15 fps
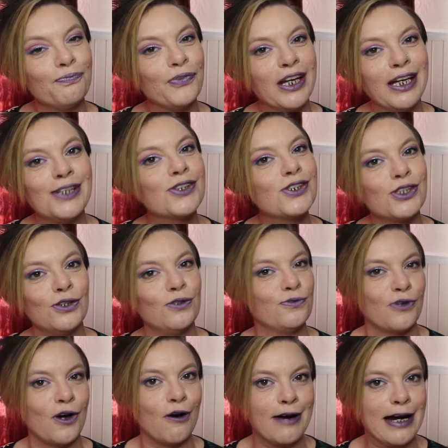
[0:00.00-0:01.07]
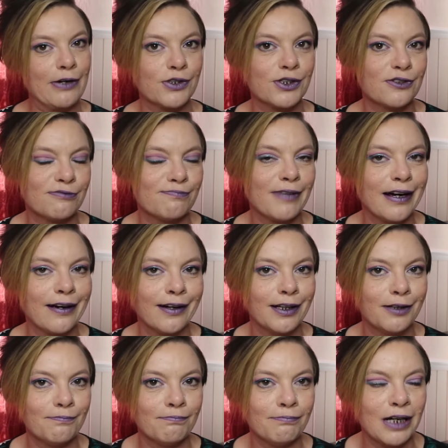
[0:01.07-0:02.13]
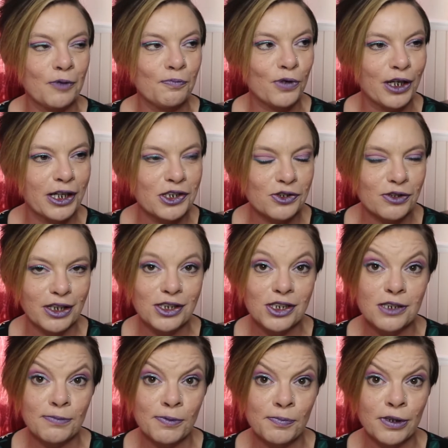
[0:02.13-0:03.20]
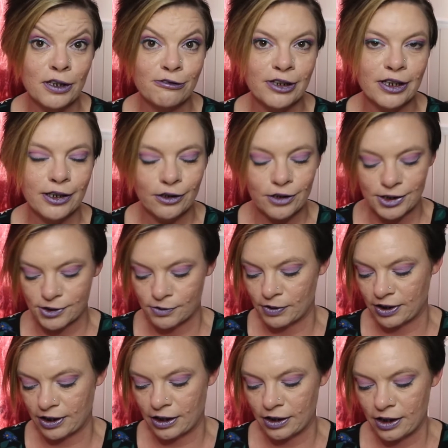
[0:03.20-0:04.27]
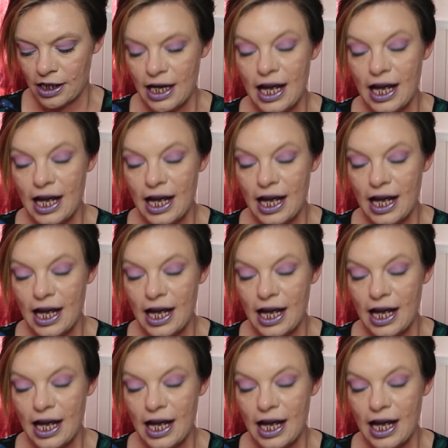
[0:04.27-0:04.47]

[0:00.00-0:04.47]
It's too far out of my price range, to be perfectly honest with you.